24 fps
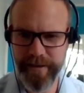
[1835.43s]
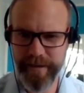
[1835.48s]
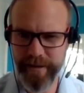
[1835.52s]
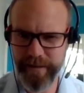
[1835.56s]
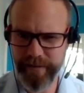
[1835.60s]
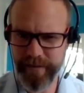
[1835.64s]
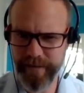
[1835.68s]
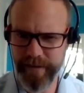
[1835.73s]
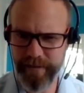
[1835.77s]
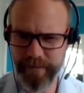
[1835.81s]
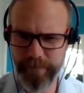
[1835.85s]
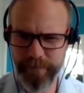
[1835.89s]

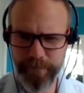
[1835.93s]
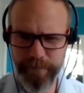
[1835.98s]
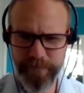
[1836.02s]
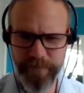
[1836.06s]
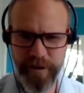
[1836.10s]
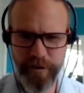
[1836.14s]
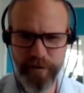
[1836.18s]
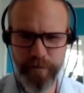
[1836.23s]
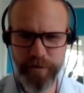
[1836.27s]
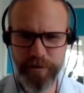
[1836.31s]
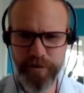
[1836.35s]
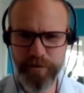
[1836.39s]
It
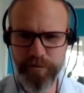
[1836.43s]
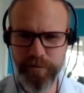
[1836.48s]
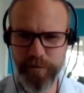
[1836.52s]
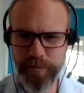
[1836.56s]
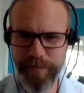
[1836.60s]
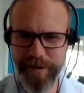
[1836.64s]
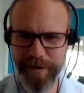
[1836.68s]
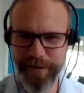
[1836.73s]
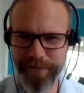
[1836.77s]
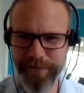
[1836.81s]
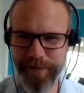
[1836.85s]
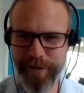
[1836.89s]
very much
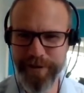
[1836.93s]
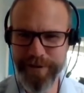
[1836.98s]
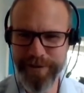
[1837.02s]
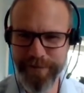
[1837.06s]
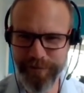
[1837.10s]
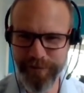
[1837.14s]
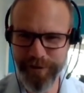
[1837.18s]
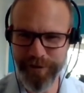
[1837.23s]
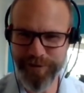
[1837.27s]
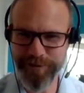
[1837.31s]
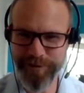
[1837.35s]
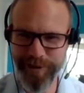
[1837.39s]
will be a
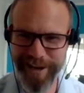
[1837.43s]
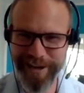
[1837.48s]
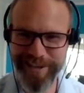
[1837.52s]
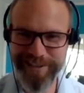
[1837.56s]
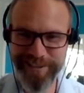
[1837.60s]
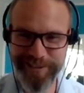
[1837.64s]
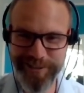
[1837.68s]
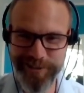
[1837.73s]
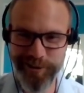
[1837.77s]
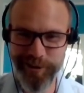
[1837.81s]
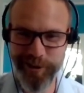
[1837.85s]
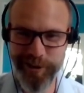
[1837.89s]
first for us
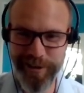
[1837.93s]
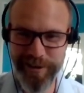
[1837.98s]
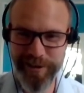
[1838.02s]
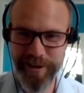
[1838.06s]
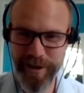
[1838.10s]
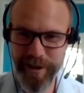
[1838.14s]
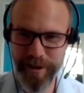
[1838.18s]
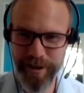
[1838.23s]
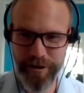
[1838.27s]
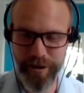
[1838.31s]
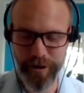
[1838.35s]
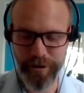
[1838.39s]
trying to join,
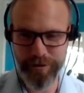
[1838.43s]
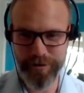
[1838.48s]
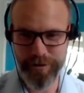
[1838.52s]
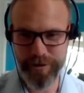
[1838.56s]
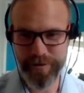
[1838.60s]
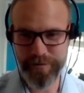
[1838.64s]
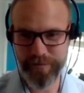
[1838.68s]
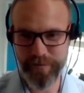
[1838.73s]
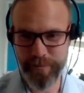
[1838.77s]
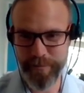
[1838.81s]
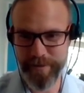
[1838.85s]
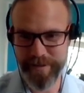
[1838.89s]
not
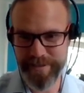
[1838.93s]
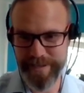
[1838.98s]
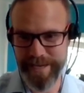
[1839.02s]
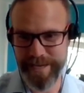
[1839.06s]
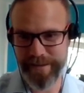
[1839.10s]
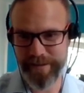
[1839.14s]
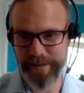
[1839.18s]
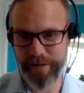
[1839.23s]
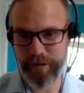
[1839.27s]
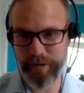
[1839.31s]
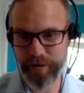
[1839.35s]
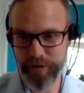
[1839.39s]
just from a
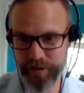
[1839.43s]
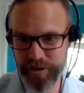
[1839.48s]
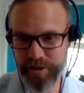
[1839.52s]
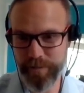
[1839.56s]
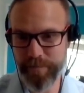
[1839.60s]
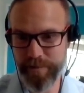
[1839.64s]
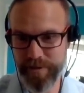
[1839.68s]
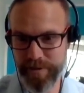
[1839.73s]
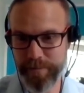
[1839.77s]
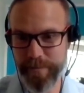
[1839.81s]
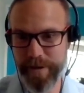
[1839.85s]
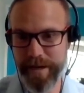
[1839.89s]

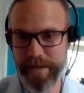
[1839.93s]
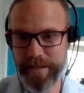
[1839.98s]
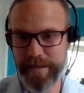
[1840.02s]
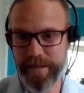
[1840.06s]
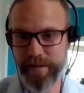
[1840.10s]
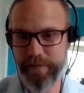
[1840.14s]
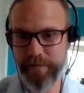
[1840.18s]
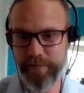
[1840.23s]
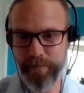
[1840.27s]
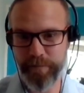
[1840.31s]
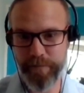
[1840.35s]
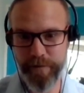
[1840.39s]
technology
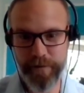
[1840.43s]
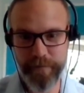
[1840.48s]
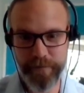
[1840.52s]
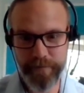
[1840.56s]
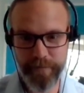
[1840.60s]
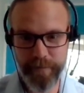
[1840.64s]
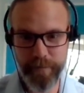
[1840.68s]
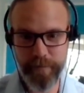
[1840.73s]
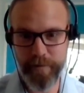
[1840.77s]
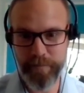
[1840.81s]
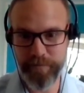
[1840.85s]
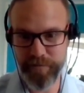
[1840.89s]
perspective,
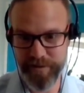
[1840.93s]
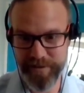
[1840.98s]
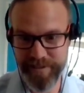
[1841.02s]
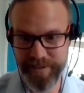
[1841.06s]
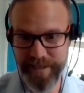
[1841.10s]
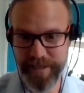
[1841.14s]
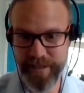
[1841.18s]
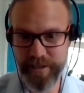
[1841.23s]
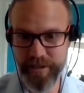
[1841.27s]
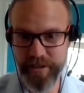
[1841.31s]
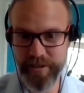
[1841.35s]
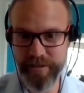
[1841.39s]
but from a
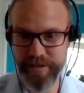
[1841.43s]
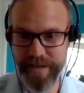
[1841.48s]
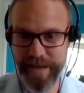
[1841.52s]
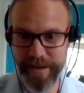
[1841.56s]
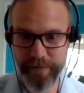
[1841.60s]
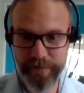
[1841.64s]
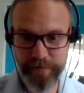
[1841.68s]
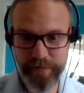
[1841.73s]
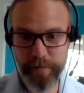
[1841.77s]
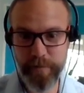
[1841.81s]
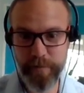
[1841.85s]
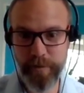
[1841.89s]
procedures
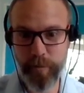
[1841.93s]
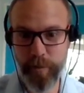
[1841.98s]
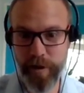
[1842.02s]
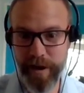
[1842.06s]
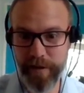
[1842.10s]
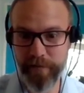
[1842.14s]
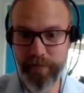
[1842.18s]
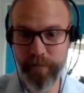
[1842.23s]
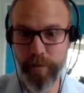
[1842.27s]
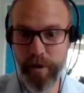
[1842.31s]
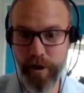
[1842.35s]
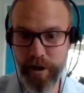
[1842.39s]
and from a
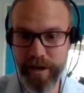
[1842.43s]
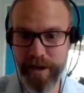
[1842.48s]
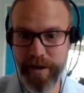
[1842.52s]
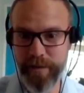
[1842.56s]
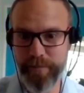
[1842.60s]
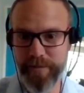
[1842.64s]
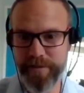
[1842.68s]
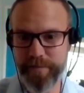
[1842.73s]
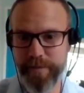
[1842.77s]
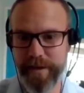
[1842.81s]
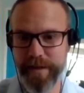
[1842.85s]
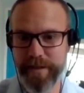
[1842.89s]
way of
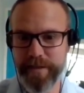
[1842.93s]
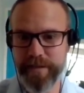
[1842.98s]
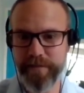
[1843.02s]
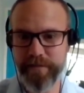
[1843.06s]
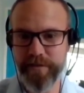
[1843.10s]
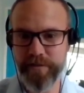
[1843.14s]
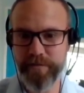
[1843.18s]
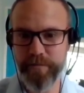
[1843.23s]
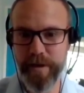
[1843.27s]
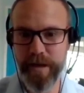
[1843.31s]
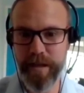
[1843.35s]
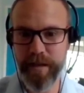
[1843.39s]
working
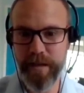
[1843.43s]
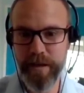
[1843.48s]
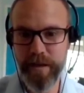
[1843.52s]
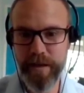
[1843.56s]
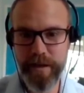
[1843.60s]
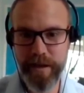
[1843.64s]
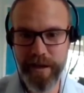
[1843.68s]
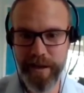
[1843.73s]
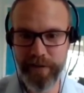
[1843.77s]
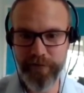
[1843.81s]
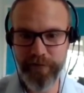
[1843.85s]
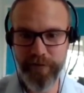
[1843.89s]
perspective as well,
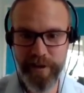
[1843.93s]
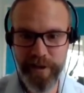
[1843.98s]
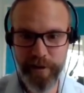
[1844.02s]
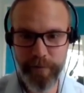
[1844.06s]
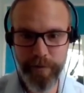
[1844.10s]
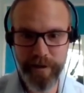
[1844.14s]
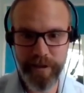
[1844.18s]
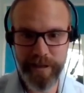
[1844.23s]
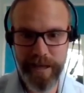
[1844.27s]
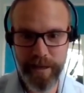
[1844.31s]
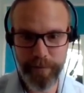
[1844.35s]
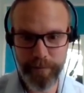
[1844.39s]
and
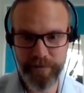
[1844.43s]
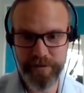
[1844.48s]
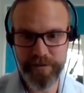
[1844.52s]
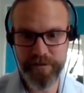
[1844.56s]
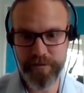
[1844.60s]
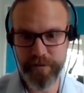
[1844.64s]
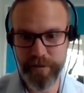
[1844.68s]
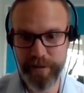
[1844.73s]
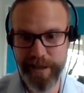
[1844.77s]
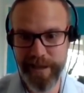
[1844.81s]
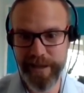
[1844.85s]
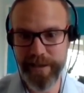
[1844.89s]
really will help
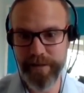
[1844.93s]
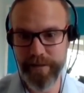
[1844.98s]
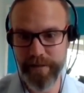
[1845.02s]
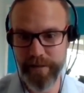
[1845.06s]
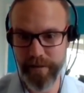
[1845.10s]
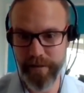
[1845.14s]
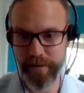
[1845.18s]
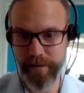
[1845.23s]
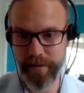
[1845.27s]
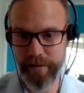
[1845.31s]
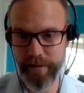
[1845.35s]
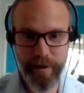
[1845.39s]
us to
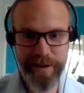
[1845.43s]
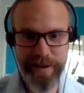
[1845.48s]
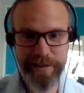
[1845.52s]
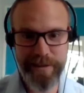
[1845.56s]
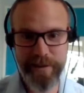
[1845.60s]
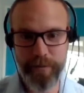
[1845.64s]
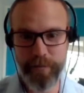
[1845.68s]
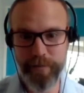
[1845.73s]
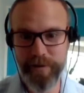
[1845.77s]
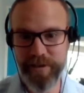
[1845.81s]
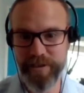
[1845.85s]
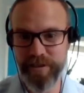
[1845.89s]
align the
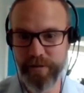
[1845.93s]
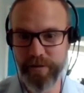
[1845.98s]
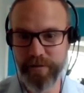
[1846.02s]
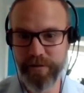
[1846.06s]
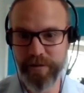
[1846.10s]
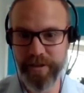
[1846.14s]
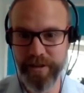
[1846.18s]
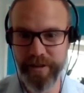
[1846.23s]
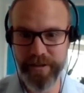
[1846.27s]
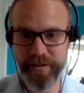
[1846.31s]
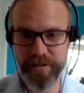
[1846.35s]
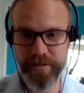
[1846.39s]
way that we
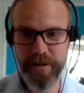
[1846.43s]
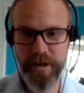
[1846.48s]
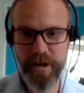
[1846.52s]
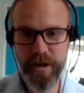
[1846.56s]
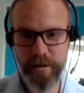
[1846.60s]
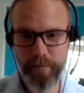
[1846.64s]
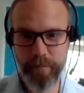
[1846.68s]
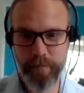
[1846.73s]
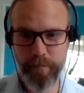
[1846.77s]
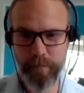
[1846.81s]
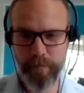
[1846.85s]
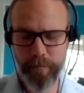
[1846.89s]
do things
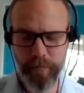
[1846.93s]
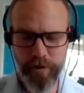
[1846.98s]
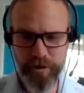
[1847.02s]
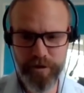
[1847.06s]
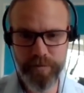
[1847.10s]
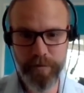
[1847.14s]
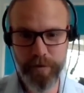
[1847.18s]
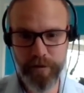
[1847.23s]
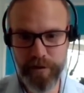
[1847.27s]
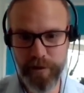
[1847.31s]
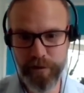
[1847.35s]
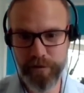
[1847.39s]

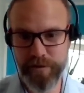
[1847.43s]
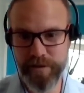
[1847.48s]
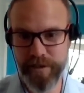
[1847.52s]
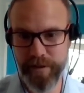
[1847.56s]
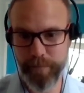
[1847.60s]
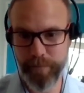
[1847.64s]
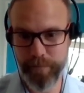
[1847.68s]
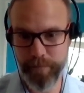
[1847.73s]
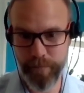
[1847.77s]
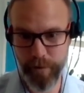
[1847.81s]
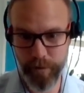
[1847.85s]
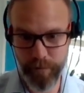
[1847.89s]
much more
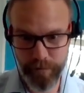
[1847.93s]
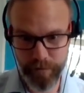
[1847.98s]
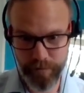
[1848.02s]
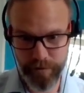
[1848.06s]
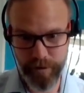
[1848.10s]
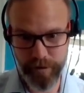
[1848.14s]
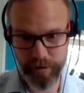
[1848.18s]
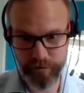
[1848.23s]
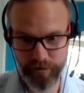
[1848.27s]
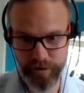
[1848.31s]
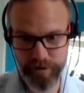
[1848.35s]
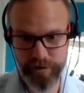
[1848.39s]
closely,
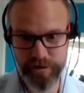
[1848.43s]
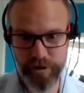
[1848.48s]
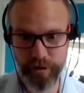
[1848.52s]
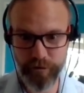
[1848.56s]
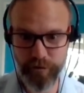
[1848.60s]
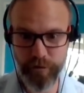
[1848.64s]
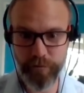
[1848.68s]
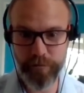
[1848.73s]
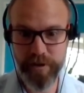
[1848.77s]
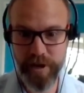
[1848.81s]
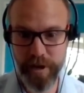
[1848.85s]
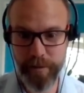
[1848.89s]
both across
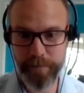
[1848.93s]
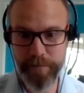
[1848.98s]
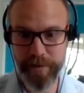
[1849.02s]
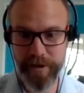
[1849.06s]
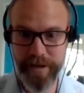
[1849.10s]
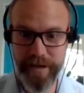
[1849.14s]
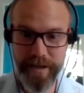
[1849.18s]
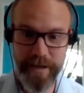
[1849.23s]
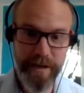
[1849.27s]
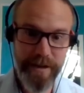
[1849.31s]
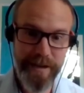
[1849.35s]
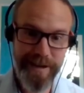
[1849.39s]
our own
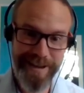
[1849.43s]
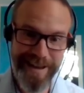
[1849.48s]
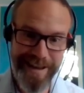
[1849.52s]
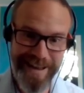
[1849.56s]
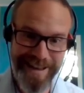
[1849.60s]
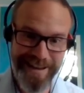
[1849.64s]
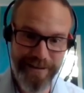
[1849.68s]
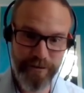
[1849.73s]
company